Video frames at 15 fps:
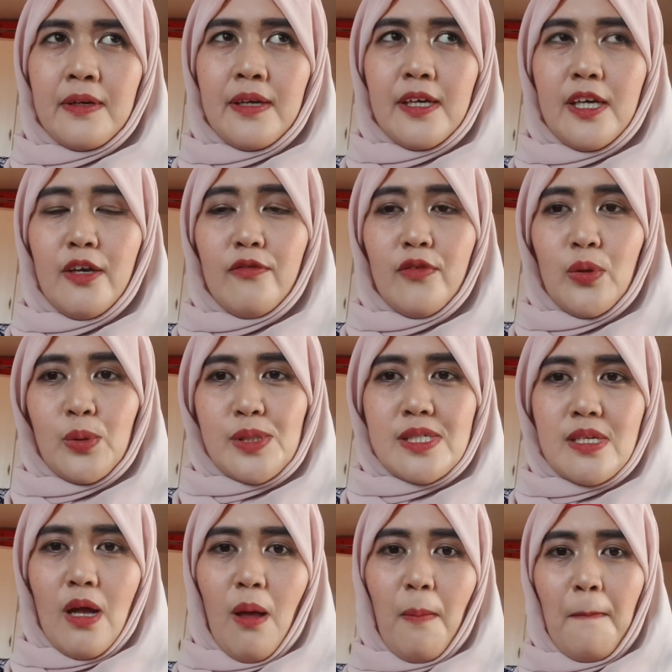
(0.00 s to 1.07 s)
give you
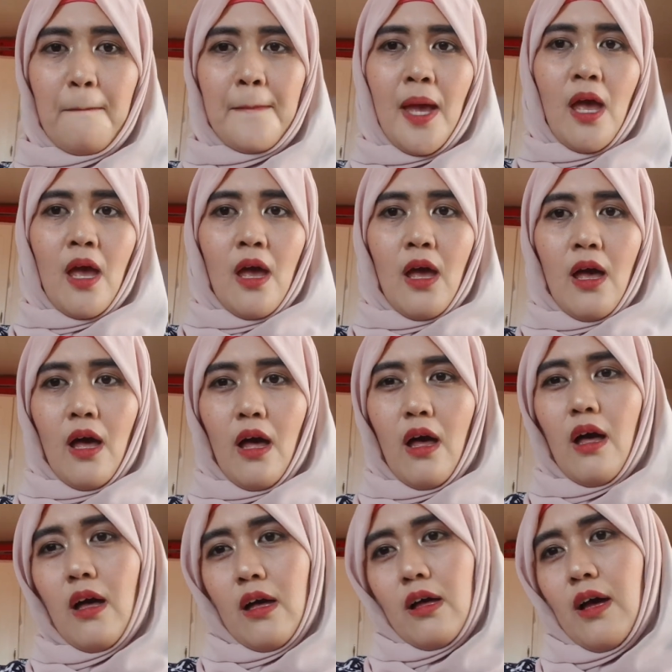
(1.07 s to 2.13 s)
some
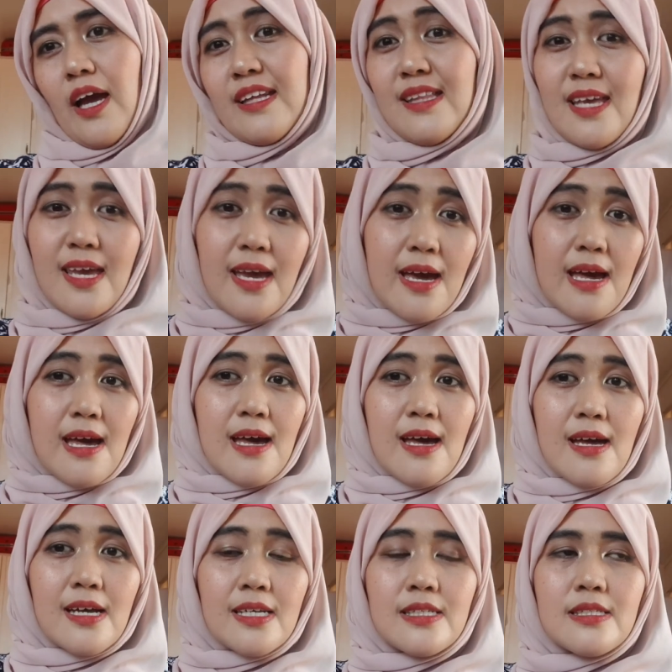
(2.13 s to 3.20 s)

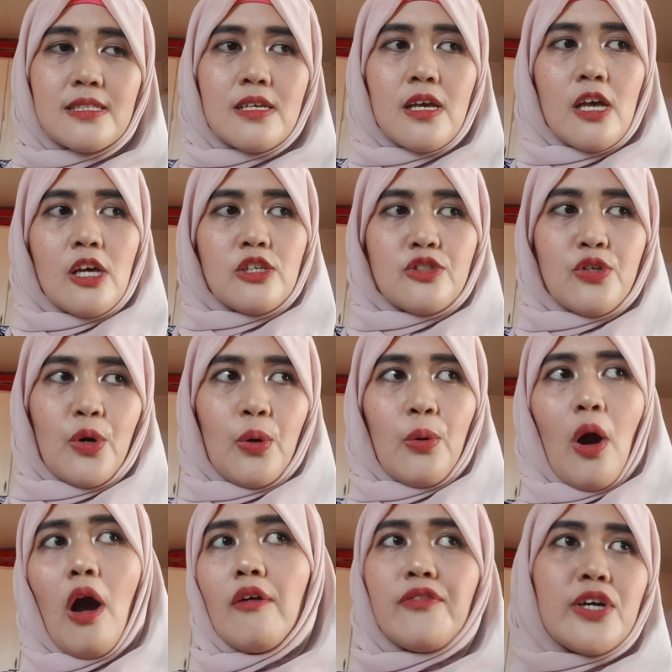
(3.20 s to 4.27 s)
ideas.
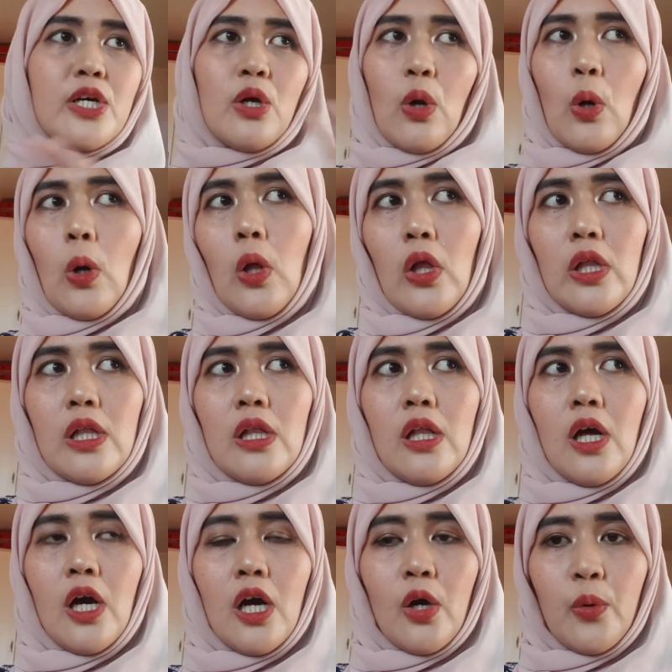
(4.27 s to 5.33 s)
So, overall,
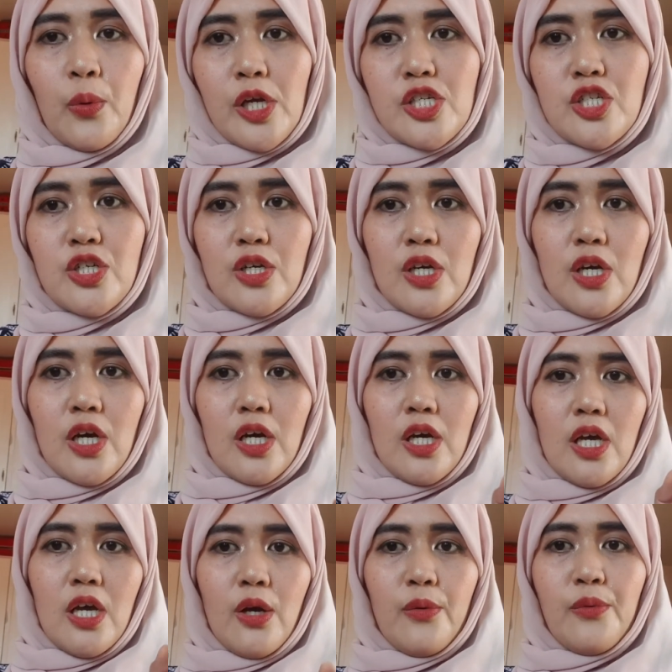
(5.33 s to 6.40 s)
which
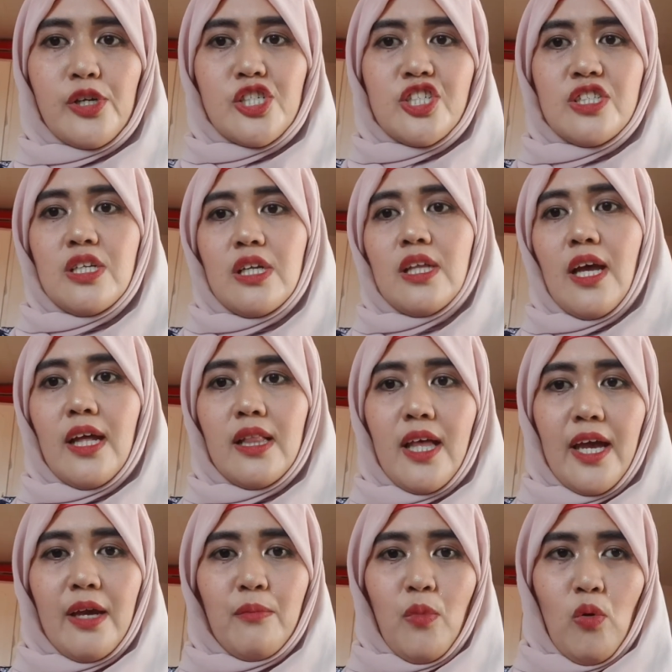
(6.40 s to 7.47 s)
did I
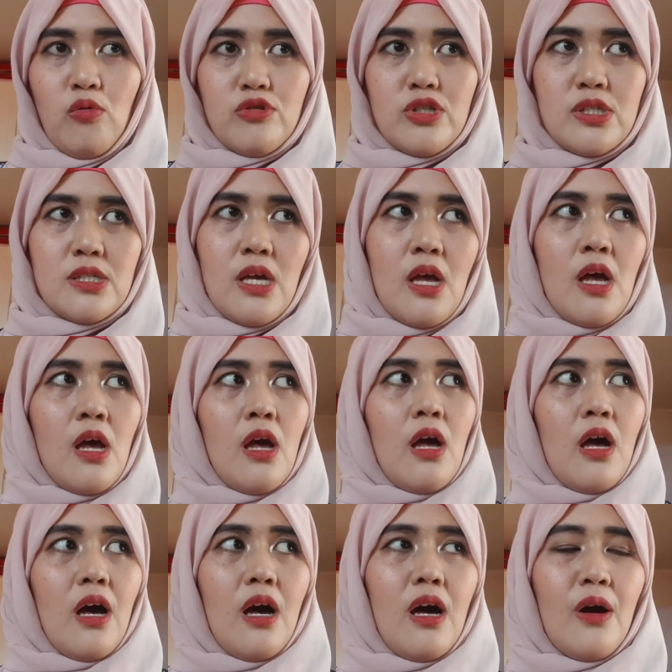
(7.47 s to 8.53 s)
like most?
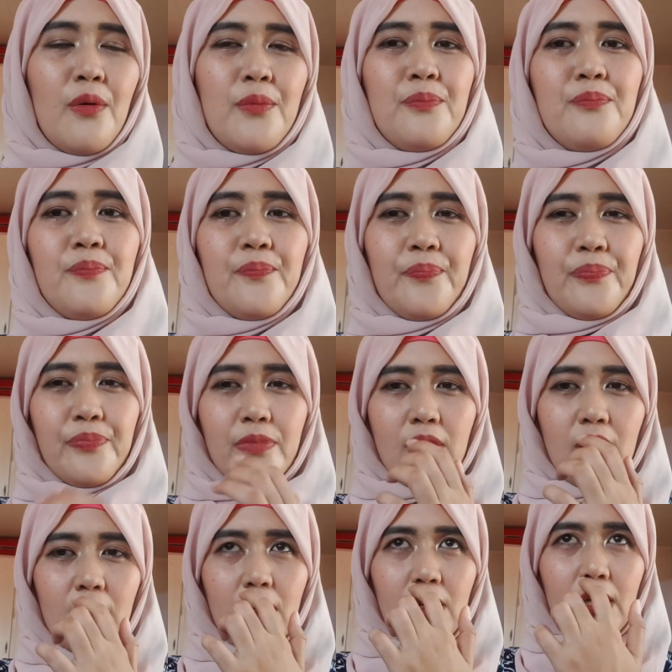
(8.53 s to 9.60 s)

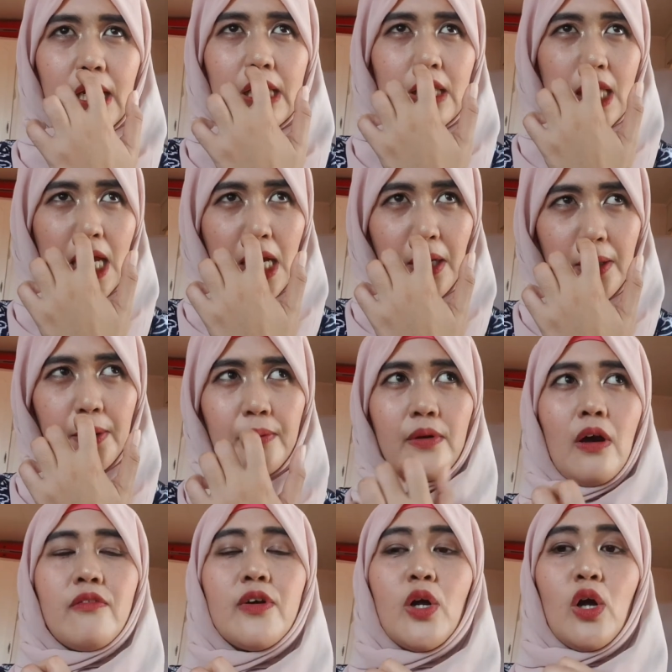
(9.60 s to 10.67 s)
I think
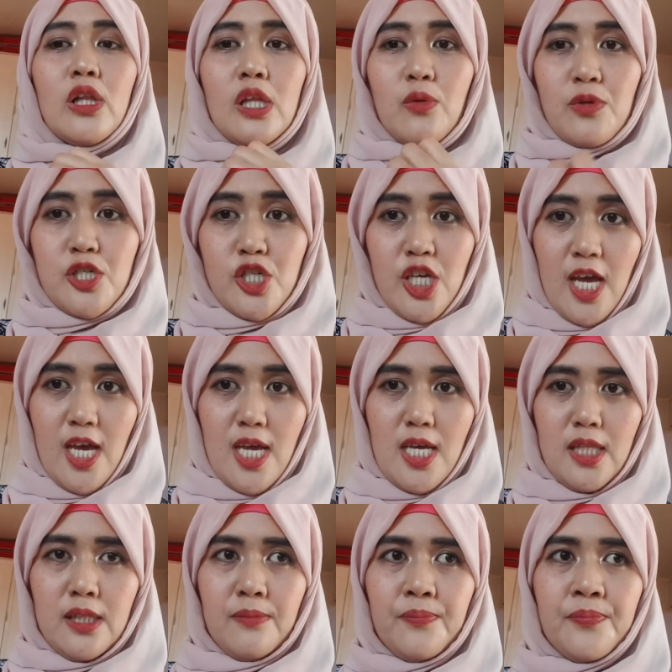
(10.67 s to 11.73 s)
overall it was
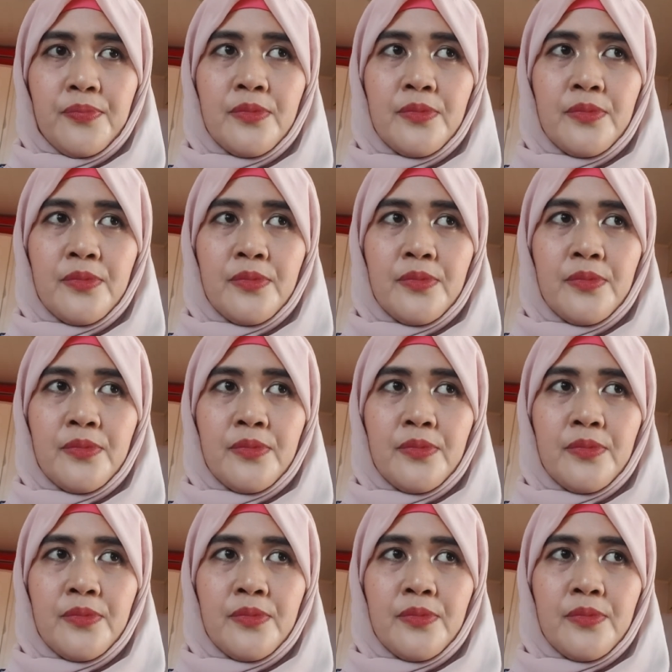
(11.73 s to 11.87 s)
Shein.